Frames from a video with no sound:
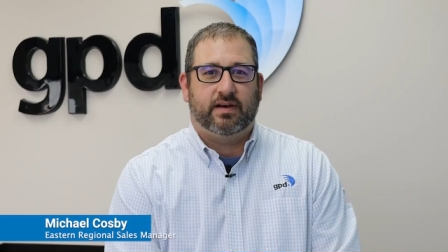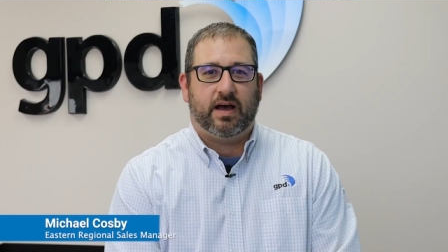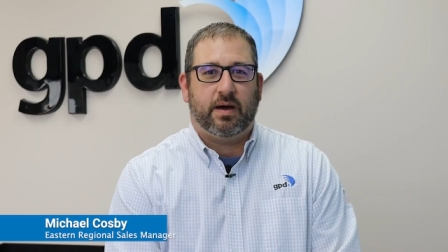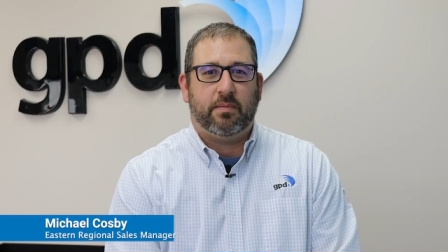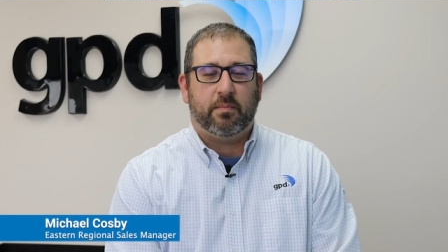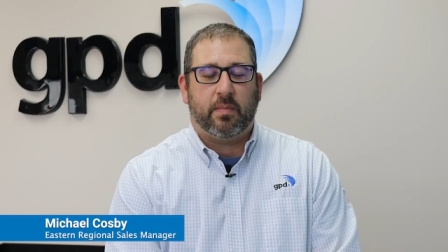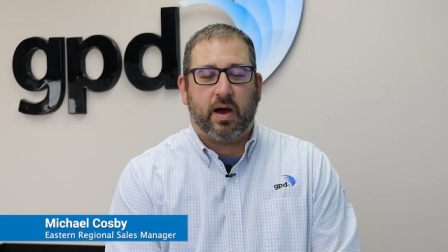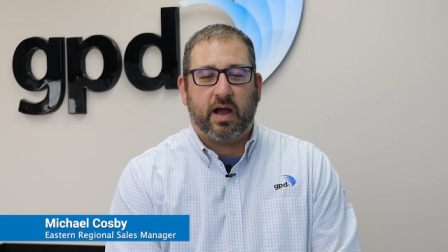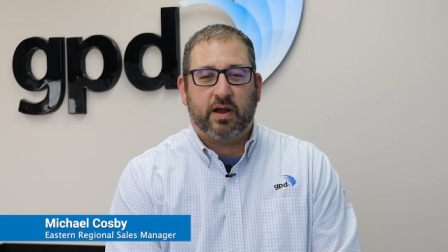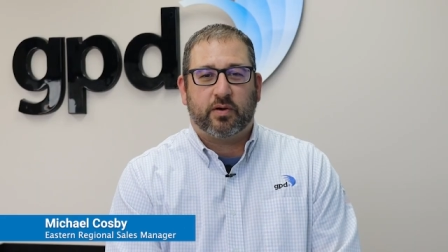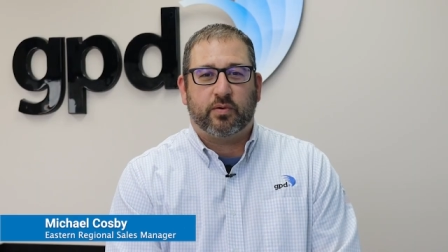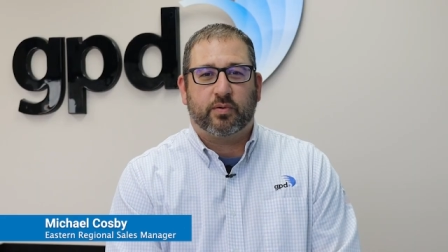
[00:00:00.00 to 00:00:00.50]

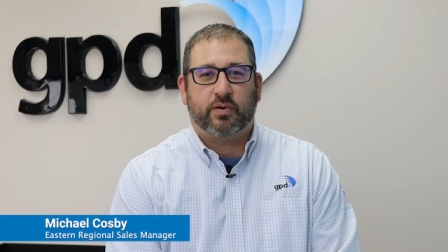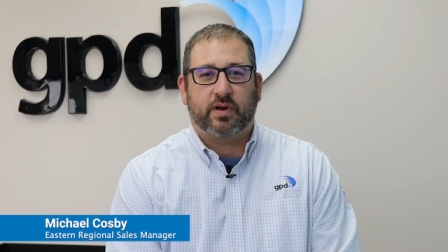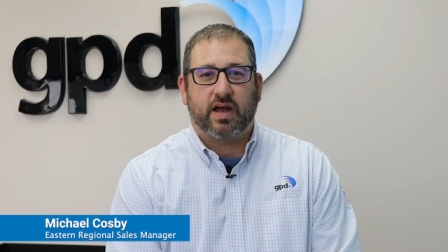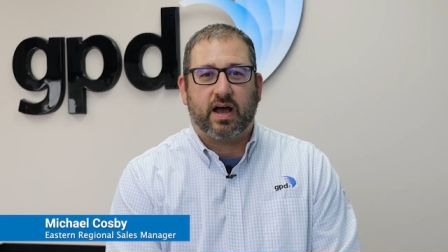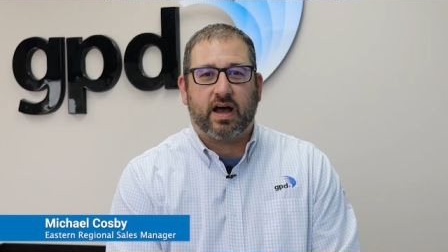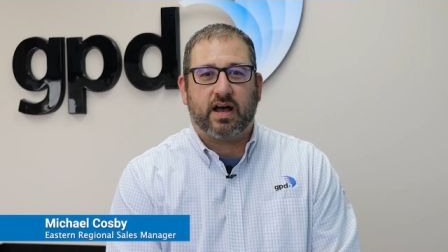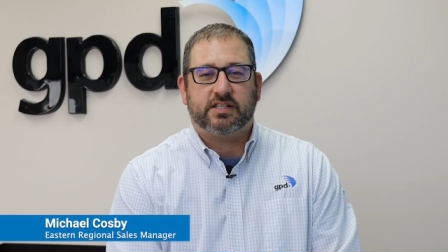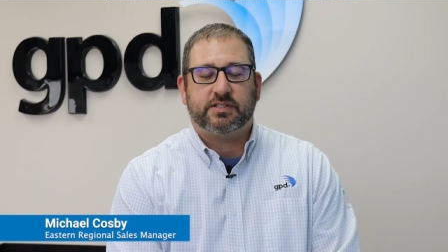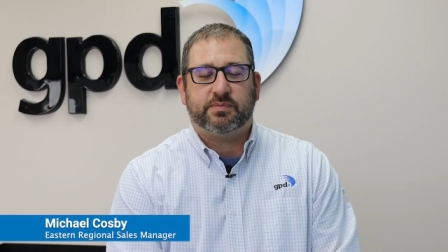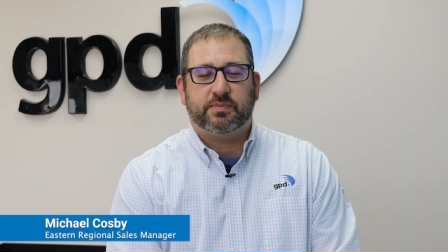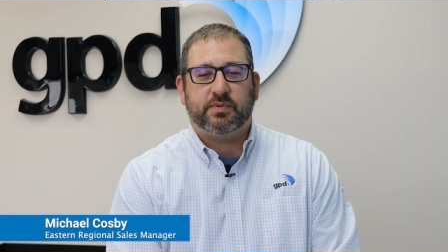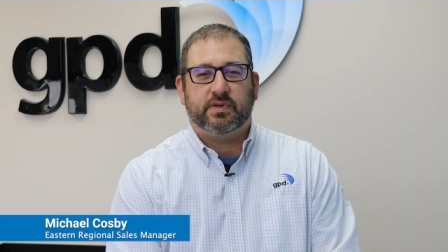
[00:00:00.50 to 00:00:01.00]
I'm Michael
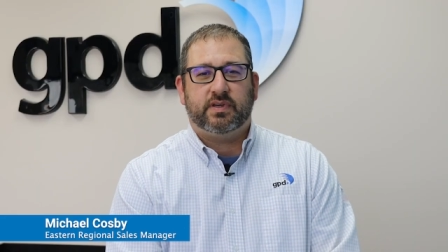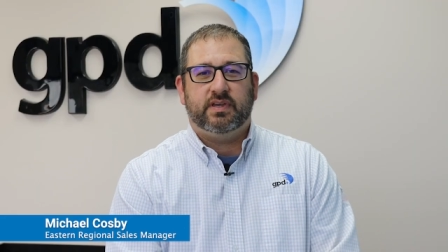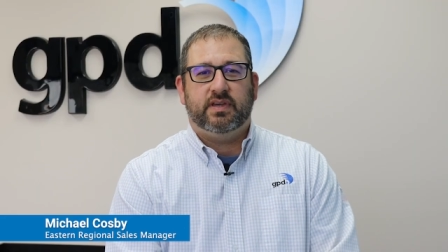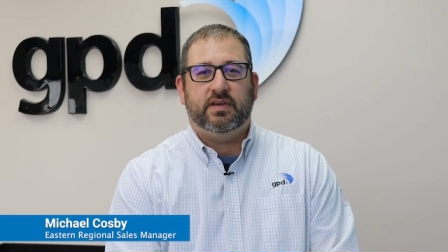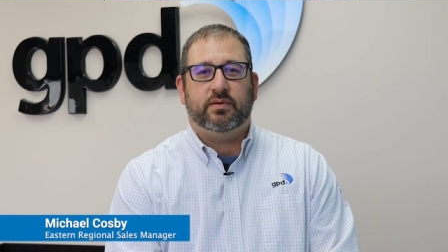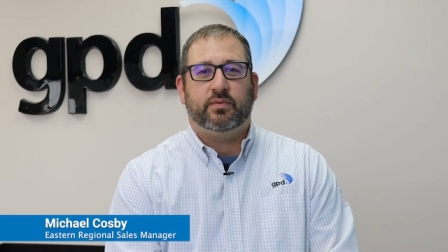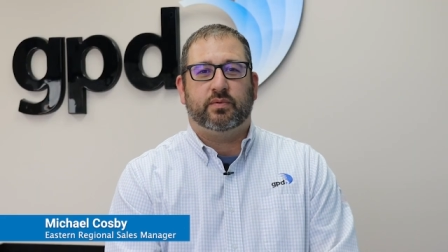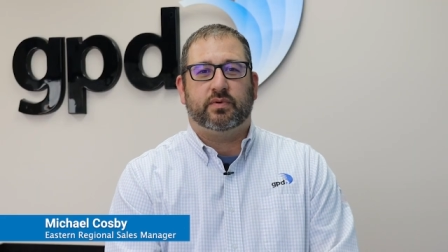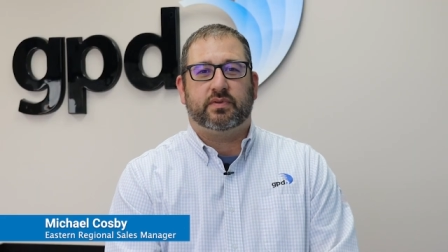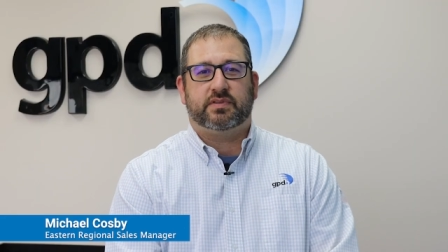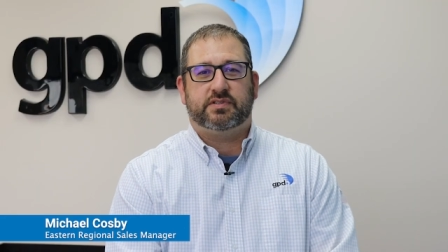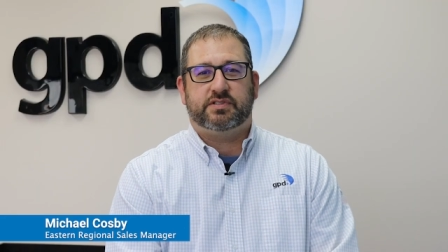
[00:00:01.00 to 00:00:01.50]

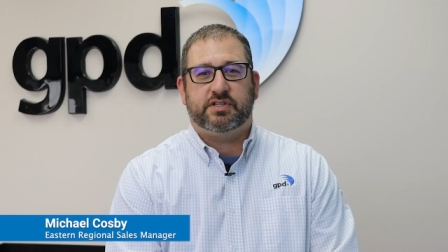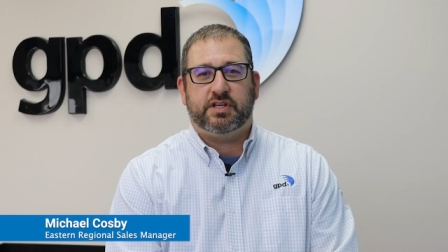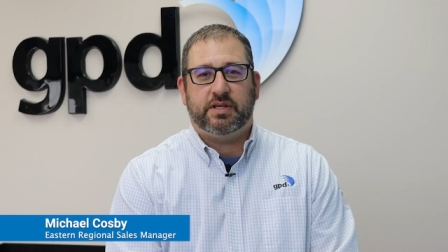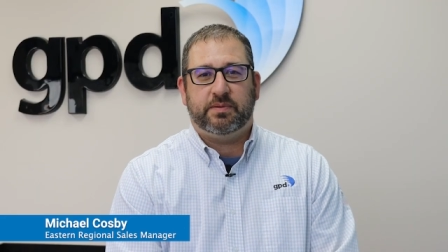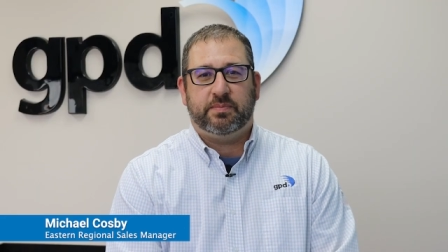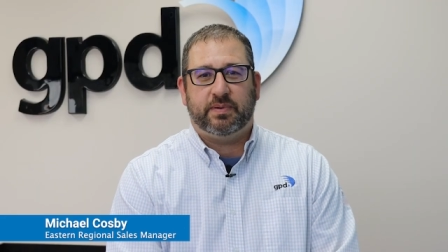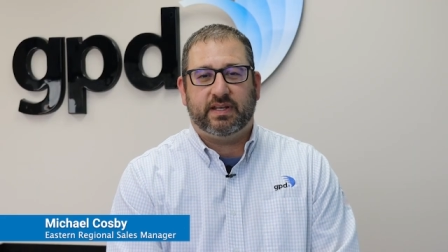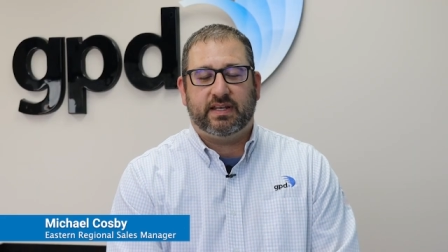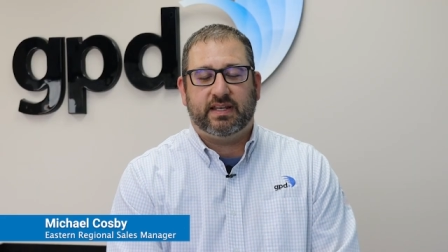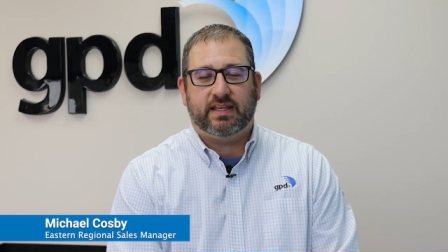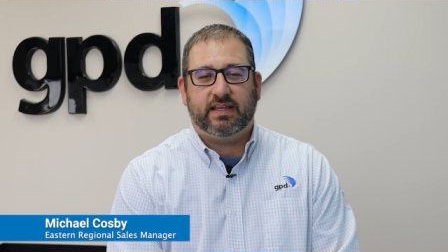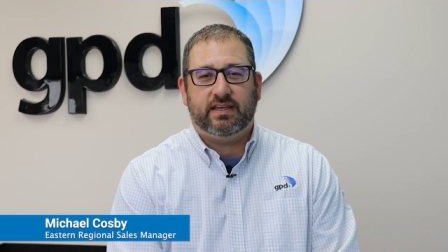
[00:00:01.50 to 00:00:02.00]
Cosby with
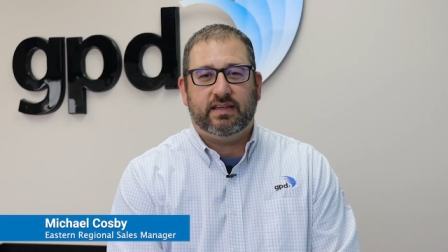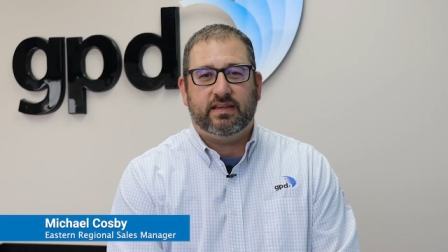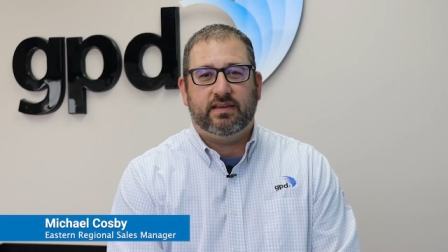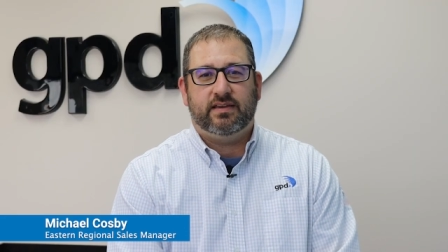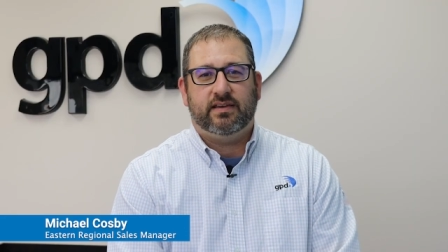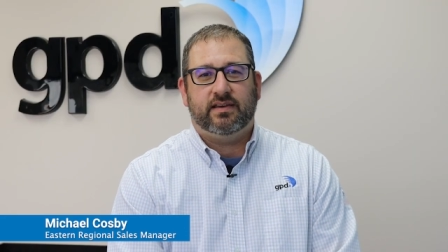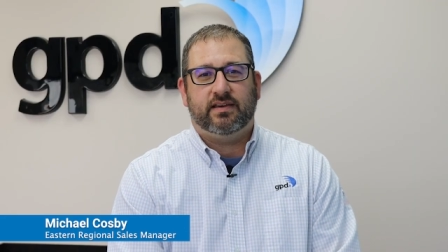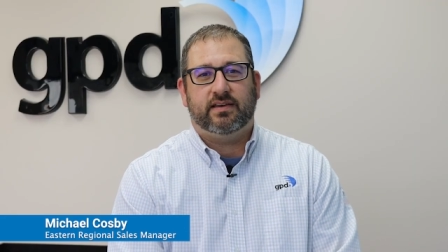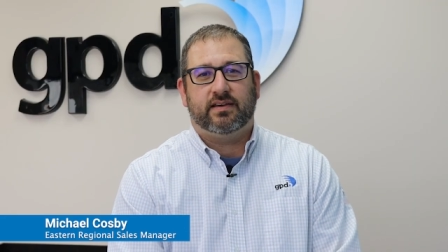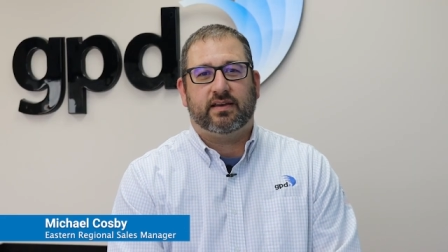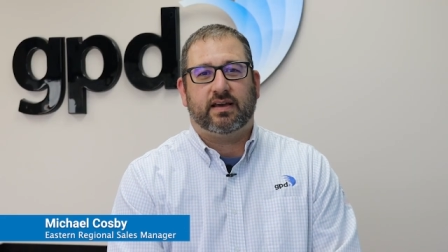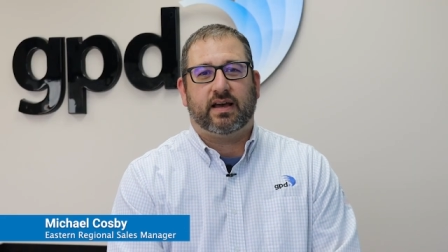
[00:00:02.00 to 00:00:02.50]
GPD.